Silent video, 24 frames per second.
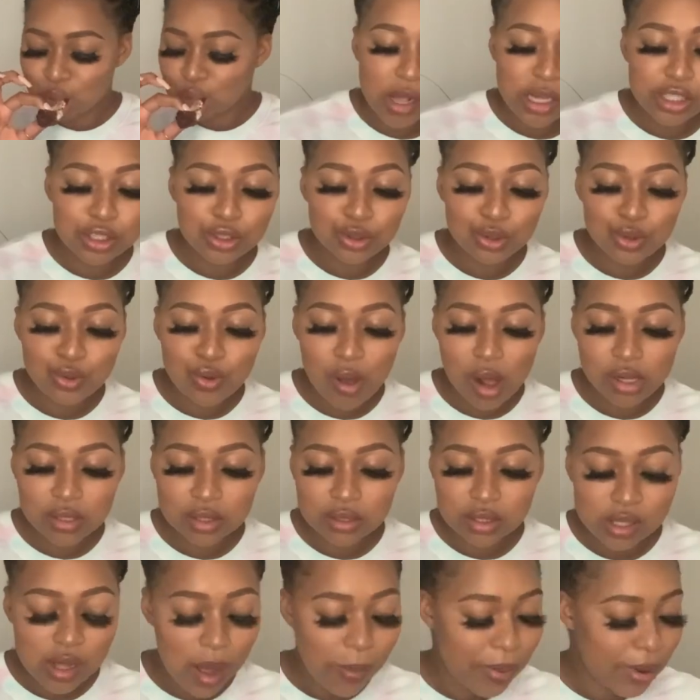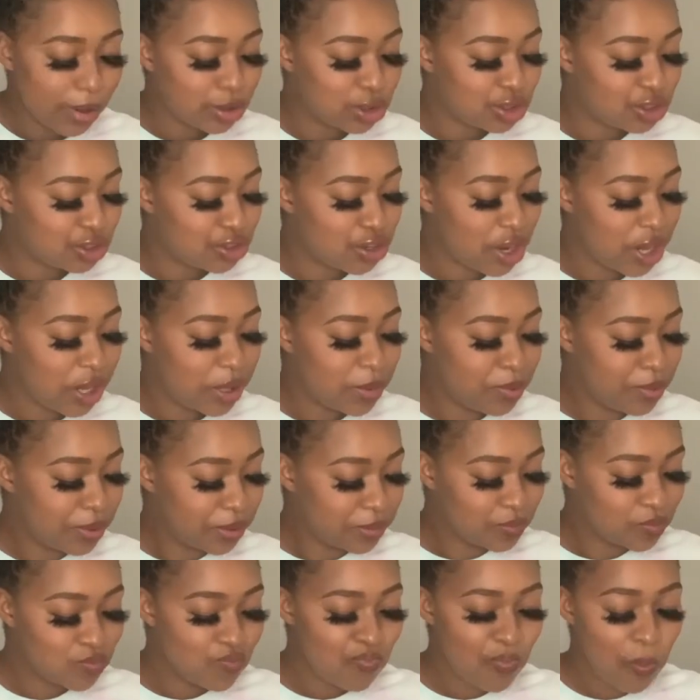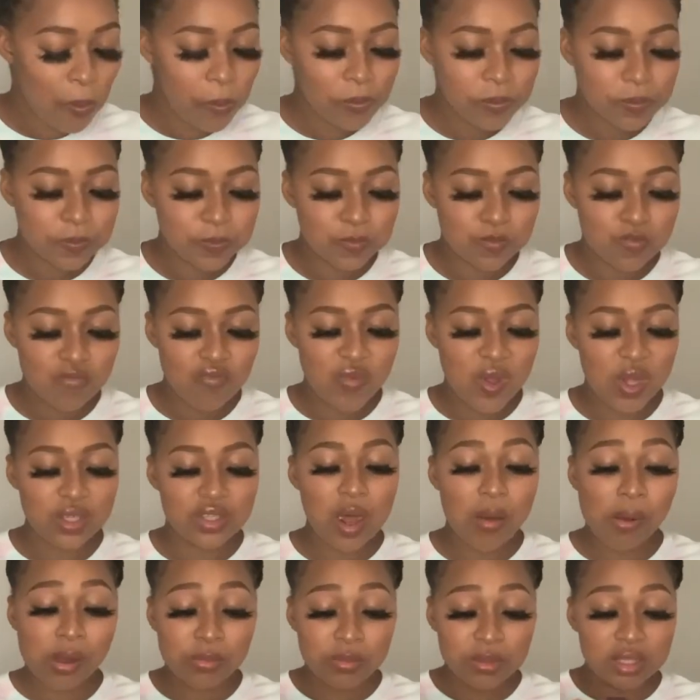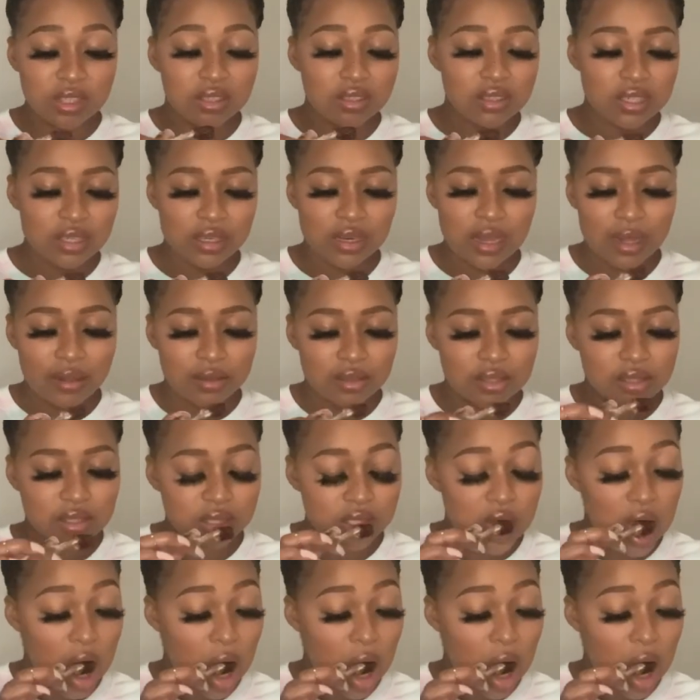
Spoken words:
It's you asking about shape. That time I'm eating like this.